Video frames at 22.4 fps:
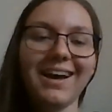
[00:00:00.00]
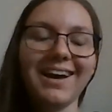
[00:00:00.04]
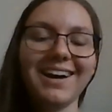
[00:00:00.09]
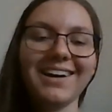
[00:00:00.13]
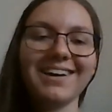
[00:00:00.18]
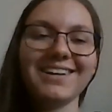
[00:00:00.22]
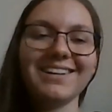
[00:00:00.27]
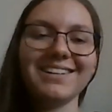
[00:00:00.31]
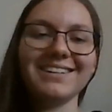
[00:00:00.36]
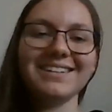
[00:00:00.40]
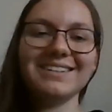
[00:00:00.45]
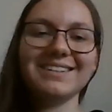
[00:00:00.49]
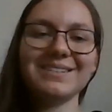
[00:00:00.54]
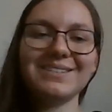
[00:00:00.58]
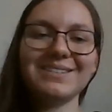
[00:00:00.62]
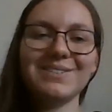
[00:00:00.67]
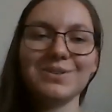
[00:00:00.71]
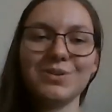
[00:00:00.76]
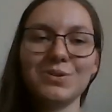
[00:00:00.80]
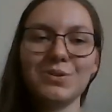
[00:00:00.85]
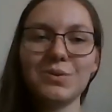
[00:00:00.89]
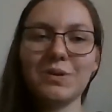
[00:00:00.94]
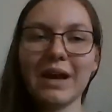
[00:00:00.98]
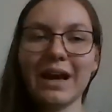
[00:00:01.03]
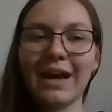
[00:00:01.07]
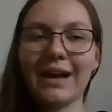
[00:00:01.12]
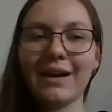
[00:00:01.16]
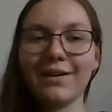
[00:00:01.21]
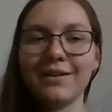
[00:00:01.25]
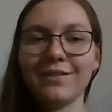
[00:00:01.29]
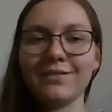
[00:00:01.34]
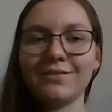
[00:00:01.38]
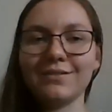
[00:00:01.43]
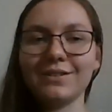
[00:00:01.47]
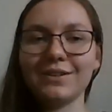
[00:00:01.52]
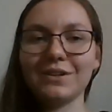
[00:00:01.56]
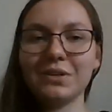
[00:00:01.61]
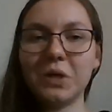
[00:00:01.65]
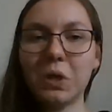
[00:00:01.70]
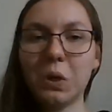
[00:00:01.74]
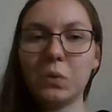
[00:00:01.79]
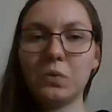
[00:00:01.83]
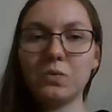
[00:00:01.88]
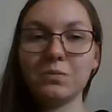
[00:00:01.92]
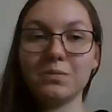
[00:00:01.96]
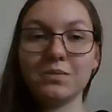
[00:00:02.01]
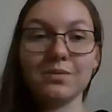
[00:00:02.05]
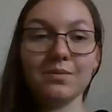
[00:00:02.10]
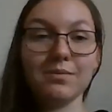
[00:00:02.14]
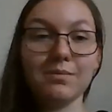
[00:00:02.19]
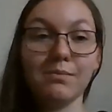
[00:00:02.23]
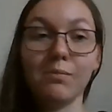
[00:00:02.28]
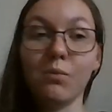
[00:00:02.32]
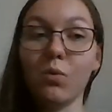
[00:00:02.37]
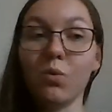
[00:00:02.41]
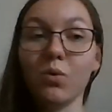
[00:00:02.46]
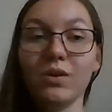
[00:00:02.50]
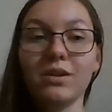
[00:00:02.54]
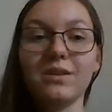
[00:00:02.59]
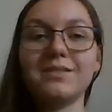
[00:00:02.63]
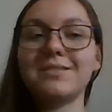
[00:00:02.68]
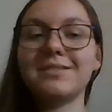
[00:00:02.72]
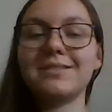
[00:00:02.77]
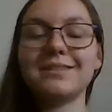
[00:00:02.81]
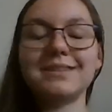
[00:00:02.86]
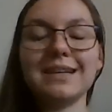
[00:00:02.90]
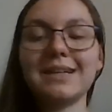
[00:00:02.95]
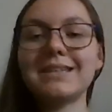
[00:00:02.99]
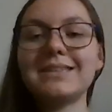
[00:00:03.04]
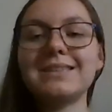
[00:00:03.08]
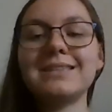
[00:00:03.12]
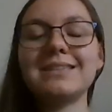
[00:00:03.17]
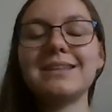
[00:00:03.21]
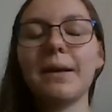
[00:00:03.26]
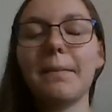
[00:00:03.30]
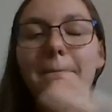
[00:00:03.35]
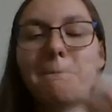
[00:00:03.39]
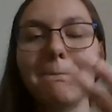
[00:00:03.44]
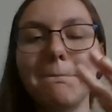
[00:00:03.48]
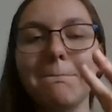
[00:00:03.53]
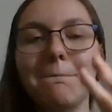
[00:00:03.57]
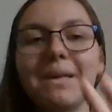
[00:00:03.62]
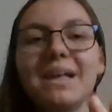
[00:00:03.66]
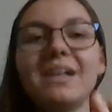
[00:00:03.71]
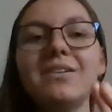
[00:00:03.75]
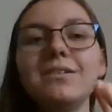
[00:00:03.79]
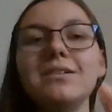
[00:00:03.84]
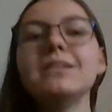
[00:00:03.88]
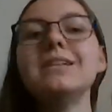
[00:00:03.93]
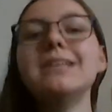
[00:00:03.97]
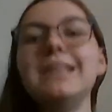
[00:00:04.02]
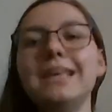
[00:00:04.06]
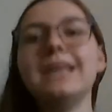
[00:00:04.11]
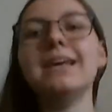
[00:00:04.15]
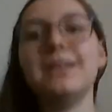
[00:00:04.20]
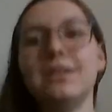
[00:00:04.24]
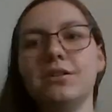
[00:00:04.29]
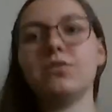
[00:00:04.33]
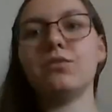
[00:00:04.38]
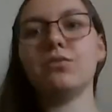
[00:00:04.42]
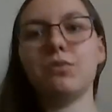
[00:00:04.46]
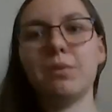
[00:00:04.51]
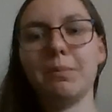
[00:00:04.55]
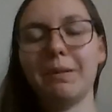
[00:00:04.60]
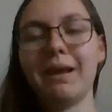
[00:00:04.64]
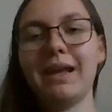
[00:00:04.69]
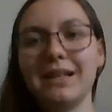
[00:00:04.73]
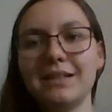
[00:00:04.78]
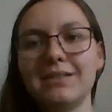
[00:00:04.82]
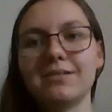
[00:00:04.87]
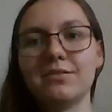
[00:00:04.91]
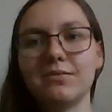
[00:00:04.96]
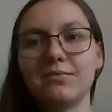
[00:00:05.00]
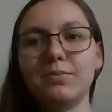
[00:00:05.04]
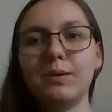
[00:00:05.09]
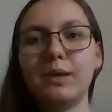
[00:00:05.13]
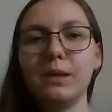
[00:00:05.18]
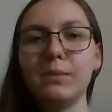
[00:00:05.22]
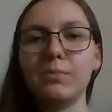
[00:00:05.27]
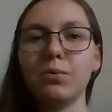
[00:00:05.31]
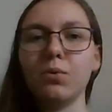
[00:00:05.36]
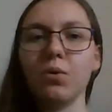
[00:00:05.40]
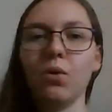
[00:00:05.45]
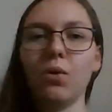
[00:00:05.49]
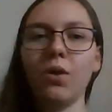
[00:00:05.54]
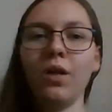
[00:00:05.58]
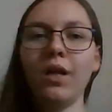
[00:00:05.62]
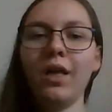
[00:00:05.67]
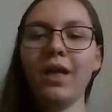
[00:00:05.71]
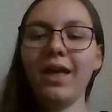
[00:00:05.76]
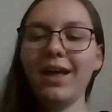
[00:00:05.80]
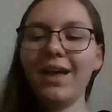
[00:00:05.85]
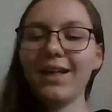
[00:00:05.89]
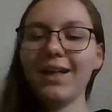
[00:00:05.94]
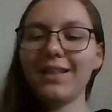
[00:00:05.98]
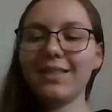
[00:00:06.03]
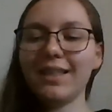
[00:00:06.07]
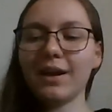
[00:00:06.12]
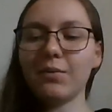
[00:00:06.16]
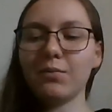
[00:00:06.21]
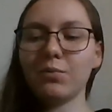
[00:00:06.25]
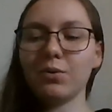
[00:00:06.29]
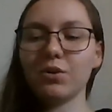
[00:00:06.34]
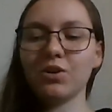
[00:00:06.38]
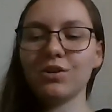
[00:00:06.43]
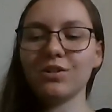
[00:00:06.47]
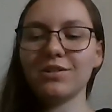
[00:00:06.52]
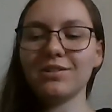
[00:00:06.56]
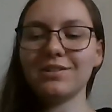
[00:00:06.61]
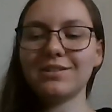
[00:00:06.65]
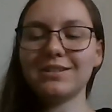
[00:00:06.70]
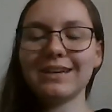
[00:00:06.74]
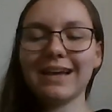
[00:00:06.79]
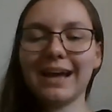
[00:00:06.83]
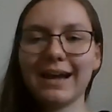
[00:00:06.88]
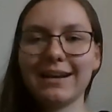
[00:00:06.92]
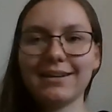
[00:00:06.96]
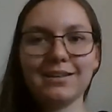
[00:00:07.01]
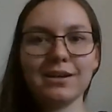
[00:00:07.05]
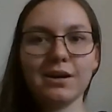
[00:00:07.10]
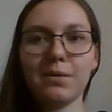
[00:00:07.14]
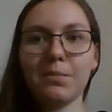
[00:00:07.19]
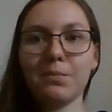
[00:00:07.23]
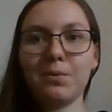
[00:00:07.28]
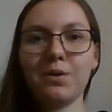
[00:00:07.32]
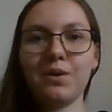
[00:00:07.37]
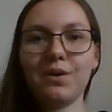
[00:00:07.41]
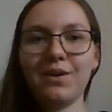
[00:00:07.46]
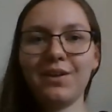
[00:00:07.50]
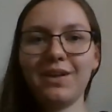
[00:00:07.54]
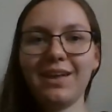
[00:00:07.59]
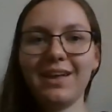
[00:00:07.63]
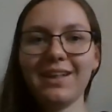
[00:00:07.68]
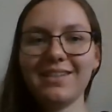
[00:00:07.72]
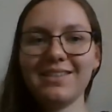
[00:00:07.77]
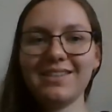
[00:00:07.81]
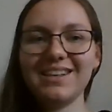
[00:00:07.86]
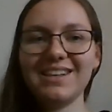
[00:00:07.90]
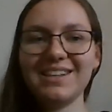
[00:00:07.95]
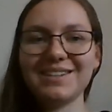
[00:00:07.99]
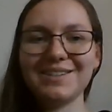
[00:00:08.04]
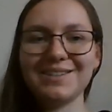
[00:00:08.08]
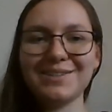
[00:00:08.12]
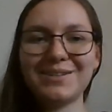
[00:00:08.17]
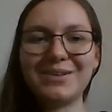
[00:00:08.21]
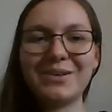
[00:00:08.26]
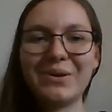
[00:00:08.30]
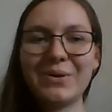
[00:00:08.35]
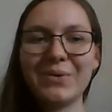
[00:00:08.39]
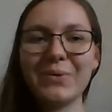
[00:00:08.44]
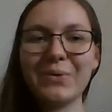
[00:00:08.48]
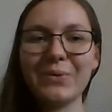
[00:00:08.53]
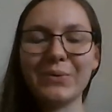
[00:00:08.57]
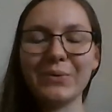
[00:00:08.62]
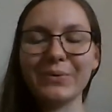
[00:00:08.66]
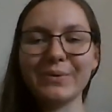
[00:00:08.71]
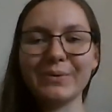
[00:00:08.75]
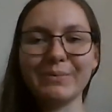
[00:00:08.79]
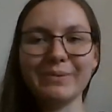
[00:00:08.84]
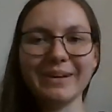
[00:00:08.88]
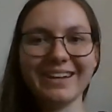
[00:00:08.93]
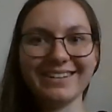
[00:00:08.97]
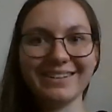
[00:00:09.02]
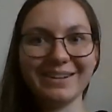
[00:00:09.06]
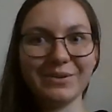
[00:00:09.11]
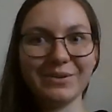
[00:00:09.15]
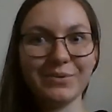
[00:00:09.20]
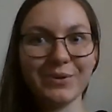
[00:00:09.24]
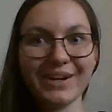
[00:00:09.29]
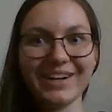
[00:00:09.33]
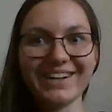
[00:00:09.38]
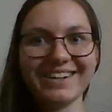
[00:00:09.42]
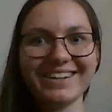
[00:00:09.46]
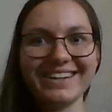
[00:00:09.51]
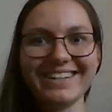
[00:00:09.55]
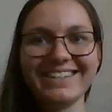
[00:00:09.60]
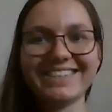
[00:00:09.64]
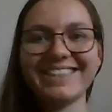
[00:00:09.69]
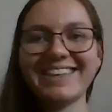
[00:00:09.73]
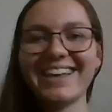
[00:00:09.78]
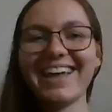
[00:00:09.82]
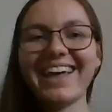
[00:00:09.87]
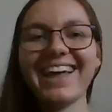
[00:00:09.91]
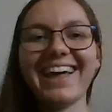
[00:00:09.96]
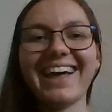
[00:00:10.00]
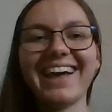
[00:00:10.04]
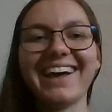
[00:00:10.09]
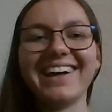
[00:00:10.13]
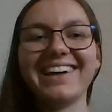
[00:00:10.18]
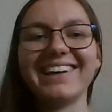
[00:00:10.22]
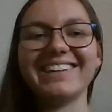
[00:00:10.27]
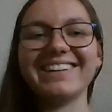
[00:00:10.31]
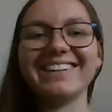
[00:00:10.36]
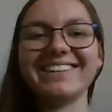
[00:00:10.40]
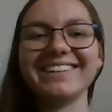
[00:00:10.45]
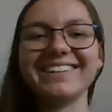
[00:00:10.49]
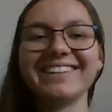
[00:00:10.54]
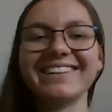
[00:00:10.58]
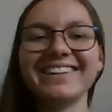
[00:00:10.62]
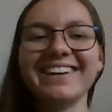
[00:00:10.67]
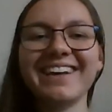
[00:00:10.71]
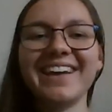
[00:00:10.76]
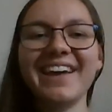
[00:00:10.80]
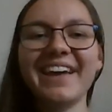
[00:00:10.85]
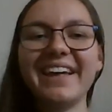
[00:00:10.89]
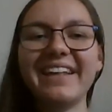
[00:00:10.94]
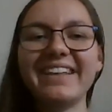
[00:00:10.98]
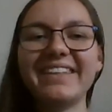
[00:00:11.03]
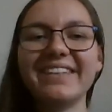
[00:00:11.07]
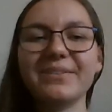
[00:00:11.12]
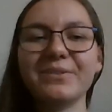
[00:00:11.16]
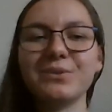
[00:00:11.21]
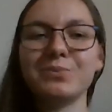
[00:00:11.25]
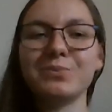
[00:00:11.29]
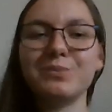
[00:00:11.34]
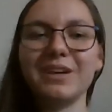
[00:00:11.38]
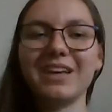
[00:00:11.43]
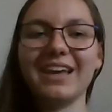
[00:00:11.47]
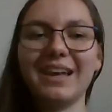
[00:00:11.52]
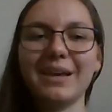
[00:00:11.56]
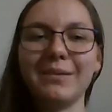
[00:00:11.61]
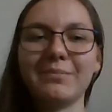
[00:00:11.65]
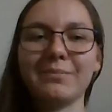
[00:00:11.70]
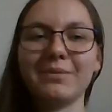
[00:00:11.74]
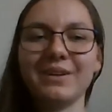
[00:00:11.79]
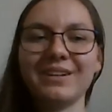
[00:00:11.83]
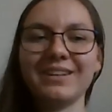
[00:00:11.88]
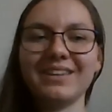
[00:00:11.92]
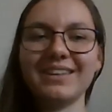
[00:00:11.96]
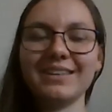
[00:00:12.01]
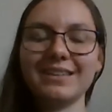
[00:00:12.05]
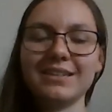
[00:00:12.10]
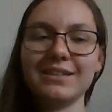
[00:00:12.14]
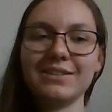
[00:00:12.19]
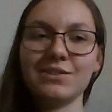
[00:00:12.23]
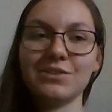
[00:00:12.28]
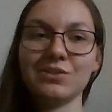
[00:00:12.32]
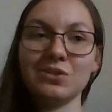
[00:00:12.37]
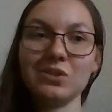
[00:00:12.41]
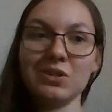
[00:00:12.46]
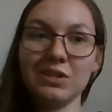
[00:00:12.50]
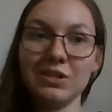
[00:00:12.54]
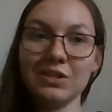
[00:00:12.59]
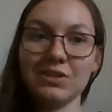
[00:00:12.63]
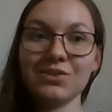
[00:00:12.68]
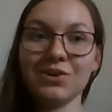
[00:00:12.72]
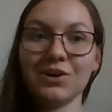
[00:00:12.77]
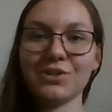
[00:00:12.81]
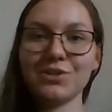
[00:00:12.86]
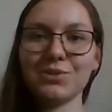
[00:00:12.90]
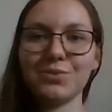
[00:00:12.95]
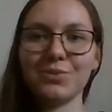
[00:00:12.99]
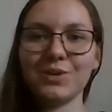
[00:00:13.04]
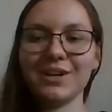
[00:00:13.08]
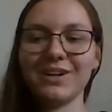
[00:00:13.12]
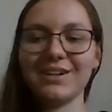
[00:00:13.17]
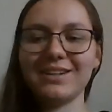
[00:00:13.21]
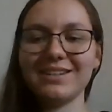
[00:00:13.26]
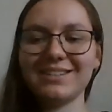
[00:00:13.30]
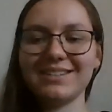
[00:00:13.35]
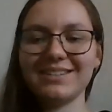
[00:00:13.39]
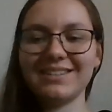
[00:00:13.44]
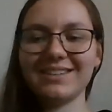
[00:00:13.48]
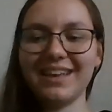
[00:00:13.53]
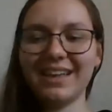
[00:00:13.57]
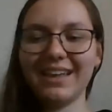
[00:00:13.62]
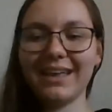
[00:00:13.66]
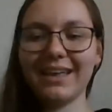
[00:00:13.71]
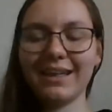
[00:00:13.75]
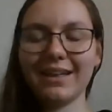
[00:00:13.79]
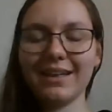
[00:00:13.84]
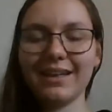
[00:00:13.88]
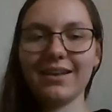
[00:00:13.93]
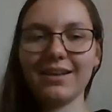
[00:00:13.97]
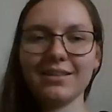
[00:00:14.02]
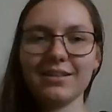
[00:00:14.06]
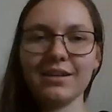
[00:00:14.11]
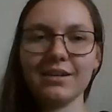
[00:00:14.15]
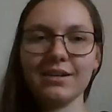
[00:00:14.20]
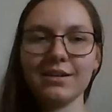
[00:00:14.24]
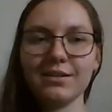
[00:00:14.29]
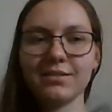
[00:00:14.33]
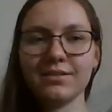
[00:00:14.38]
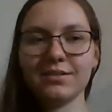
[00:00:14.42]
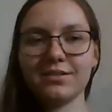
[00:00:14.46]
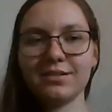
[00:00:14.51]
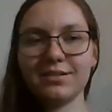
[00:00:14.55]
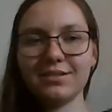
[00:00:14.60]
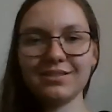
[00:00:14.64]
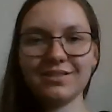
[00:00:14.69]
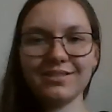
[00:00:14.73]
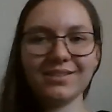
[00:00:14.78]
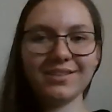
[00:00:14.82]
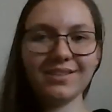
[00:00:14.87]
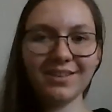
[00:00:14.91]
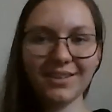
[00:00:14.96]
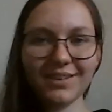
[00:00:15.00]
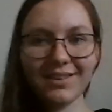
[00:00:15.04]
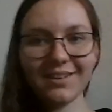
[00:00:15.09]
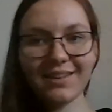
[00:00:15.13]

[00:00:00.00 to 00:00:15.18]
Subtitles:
And so you have more than 6 million remains of people that were stacked up in these old abandoned quarries. And those became these ossuaries and these